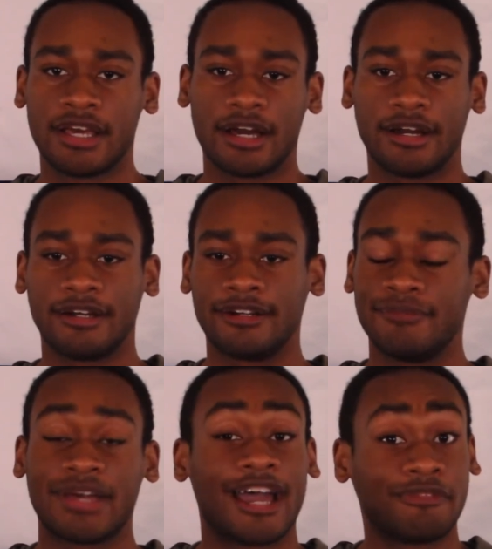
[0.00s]

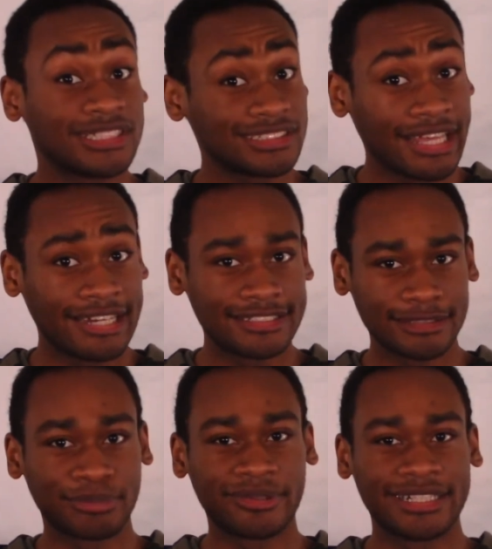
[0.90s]
I was slightly
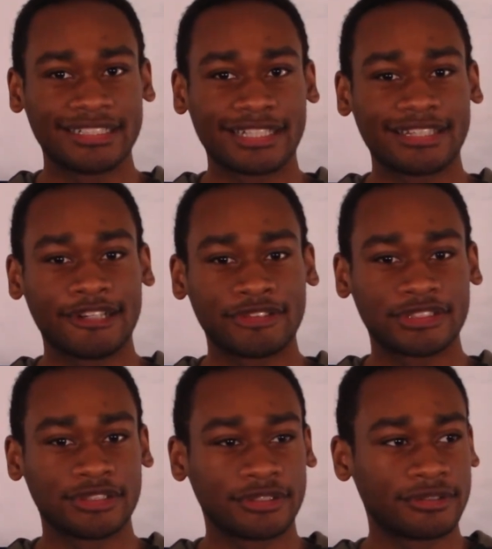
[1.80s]
disappointed that there was
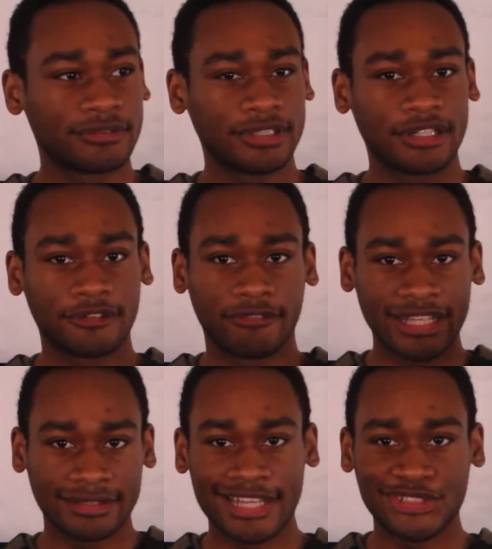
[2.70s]
no, you know,
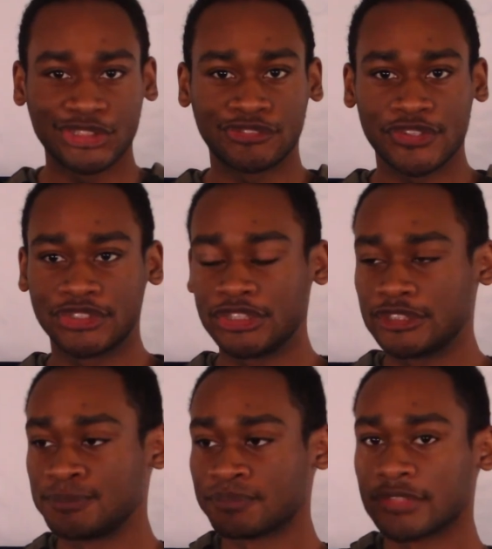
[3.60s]
red lasers
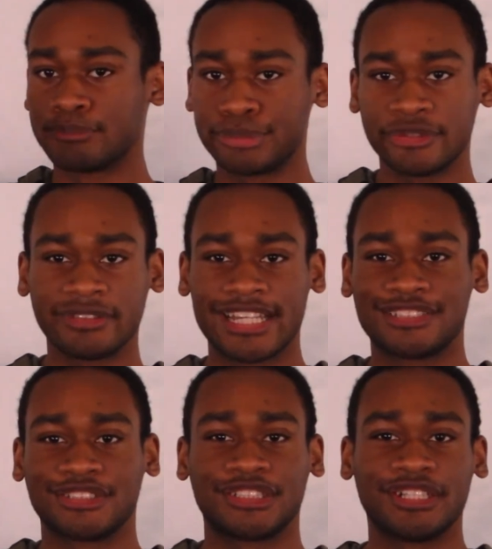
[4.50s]
versus blue
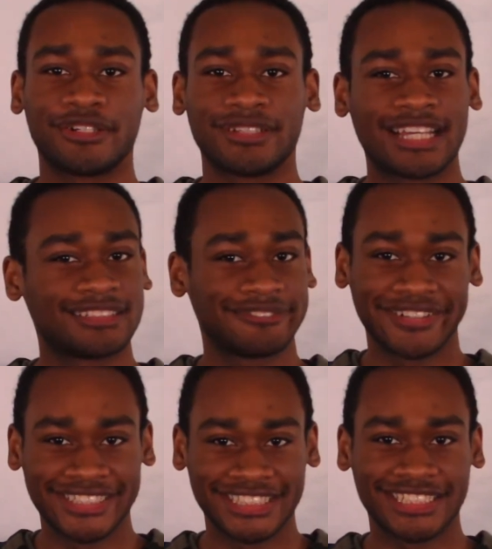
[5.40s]
lasers. You know, that's a
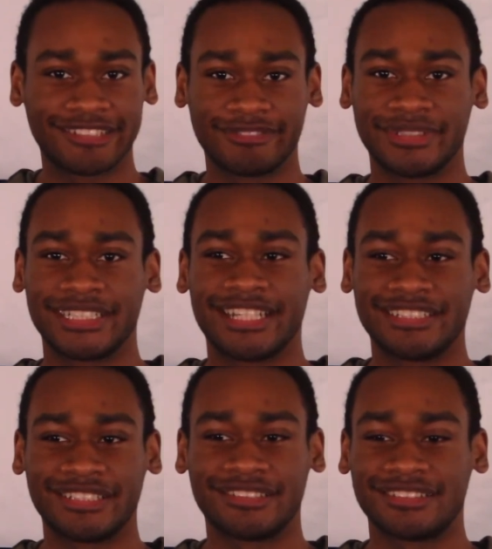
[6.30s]
vintage thing from G.I.
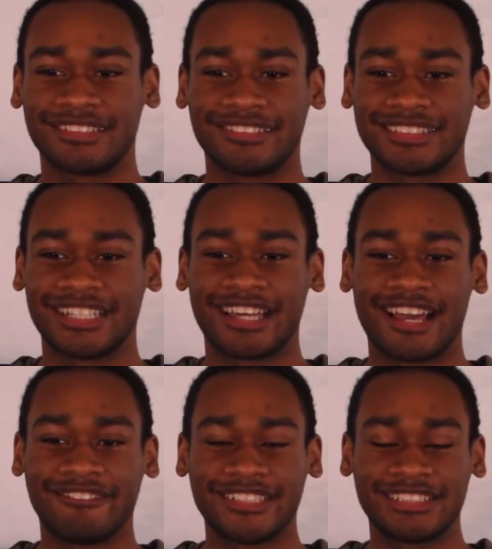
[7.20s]
Joe. So I was like,
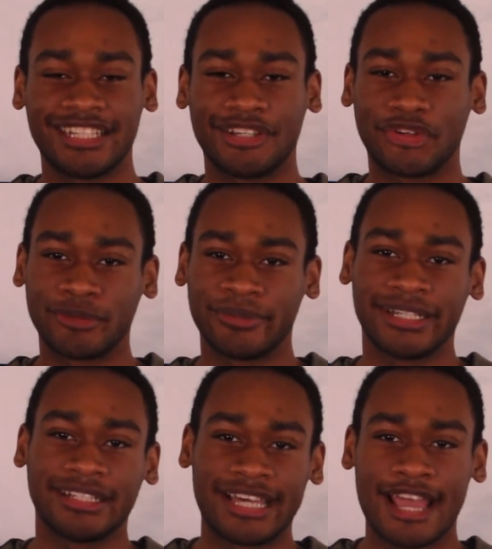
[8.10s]
I wish they
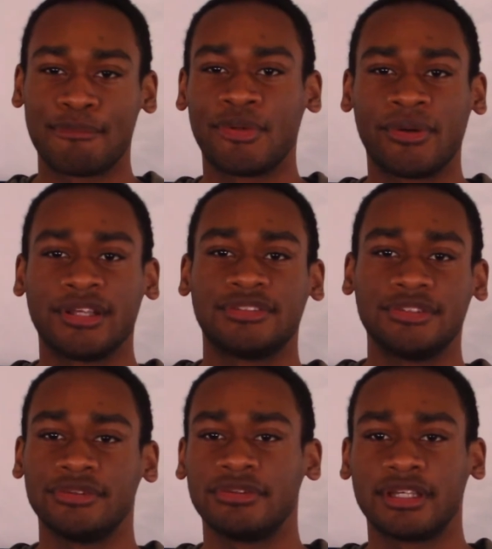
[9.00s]
incorporated that more
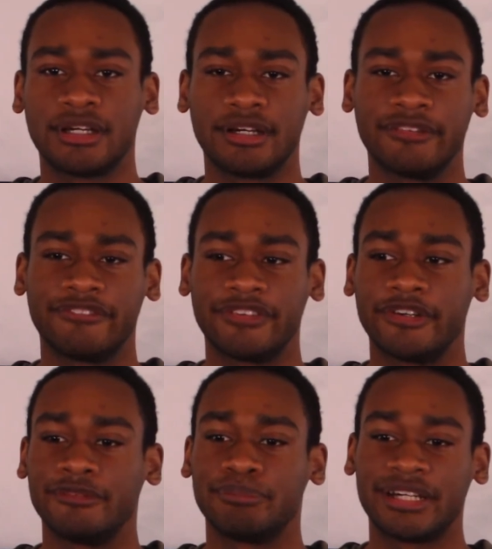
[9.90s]
into the
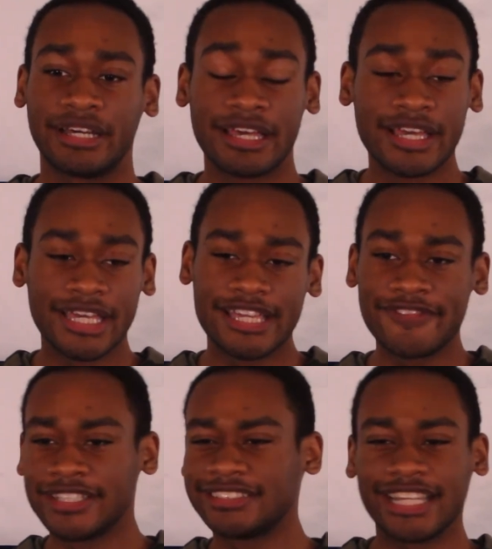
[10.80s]
film. But
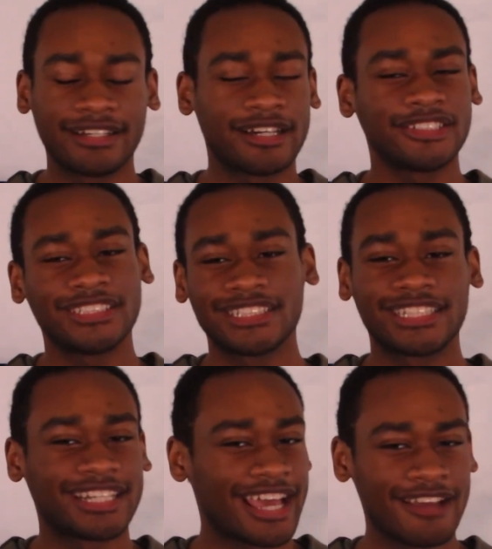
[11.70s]
even the technology that
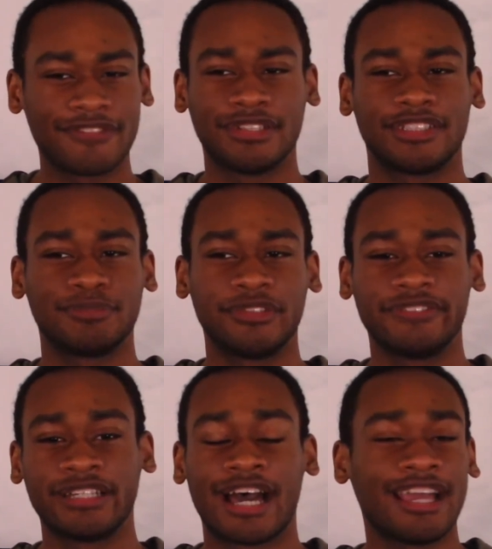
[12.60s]
they have in this
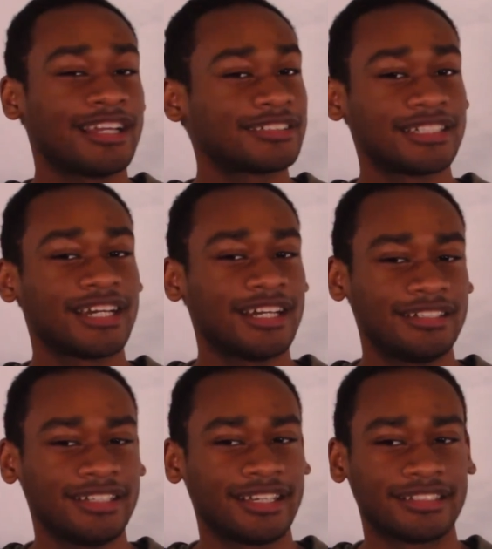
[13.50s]
movie, I actually kind of
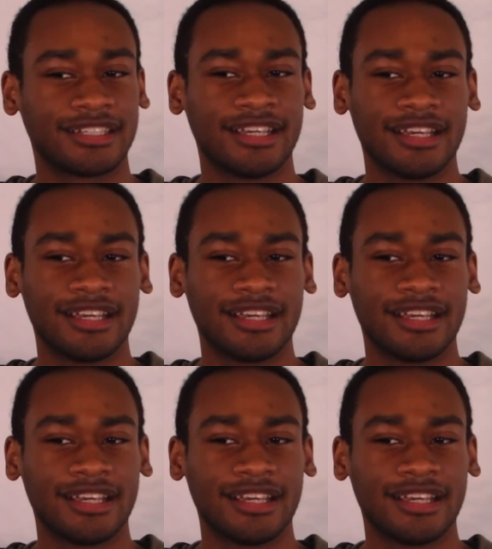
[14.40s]
digged.